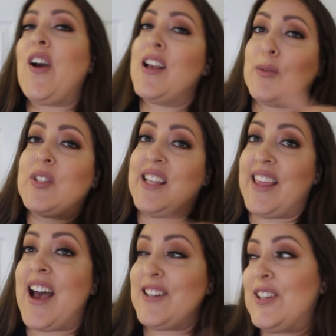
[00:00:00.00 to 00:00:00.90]
guys will see
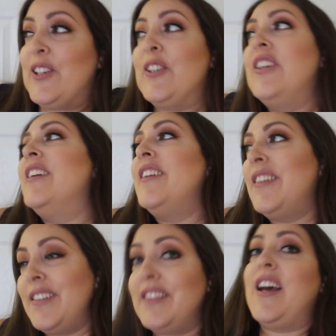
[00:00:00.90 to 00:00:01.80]
that too
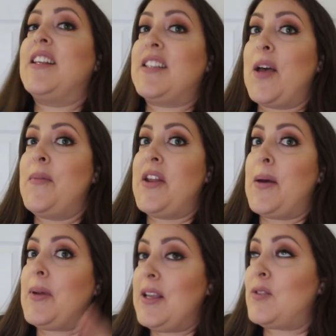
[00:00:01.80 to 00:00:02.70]
that's coming
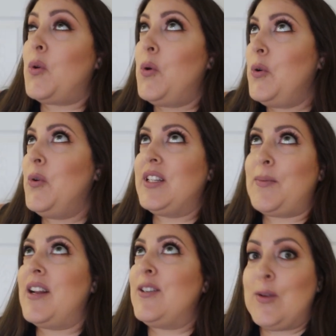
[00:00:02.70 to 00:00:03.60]
up because who it's
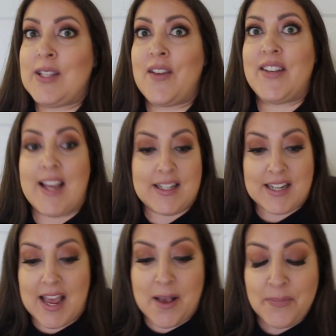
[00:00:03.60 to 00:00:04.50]
been a doozy of a day
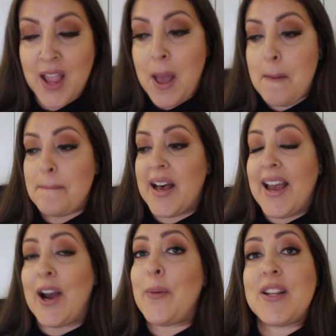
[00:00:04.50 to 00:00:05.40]
today but
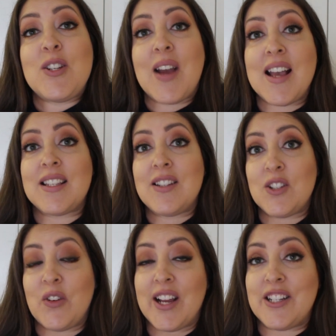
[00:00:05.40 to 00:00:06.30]
I hope that you guys
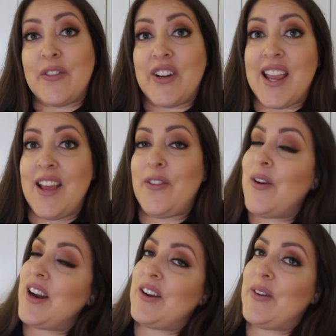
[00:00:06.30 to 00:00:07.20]
enjoyed don't forget if
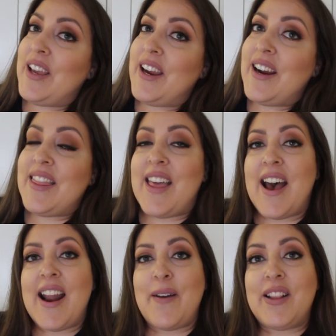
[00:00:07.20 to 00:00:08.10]
you are new here
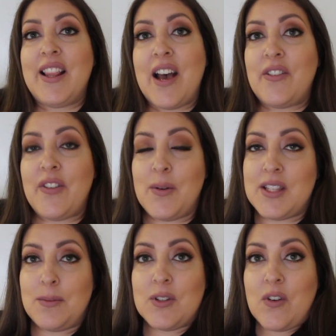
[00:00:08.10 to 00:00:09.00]
that I would love if you
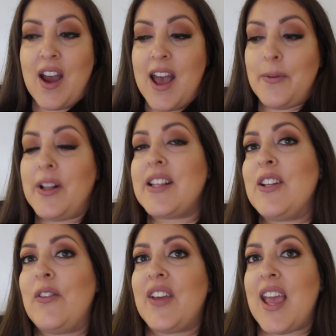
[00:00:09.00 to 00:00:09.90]
would subscribe click the
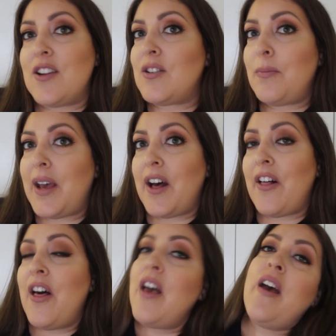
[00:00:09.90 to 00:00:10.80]
notification
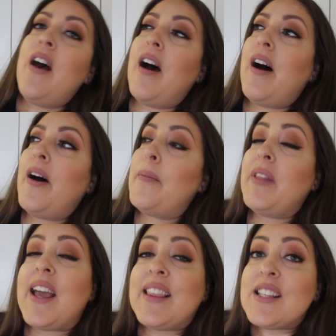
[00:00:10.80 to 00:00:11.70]
bell um,
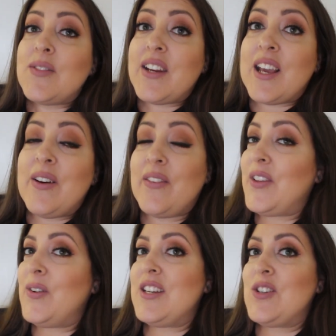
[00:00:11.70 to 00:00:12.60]
like this video
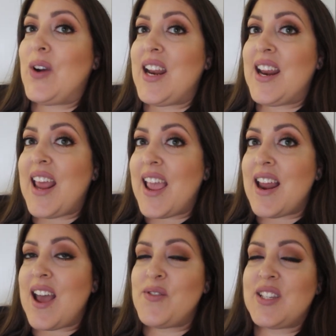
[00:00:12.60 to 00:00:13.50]
if you enjoyed it
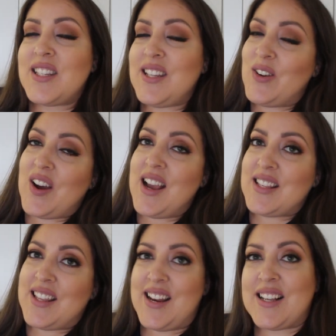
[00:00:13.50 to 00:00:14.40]
and I will see you
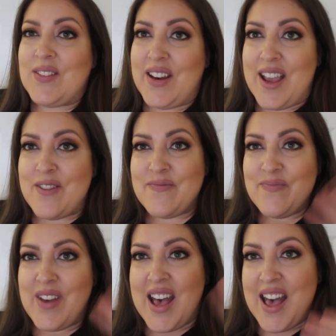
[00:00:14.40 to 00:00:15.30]
guys in the next video
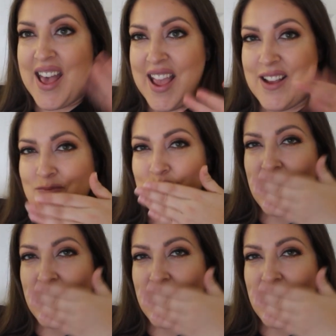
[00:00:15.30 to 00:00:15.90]
bye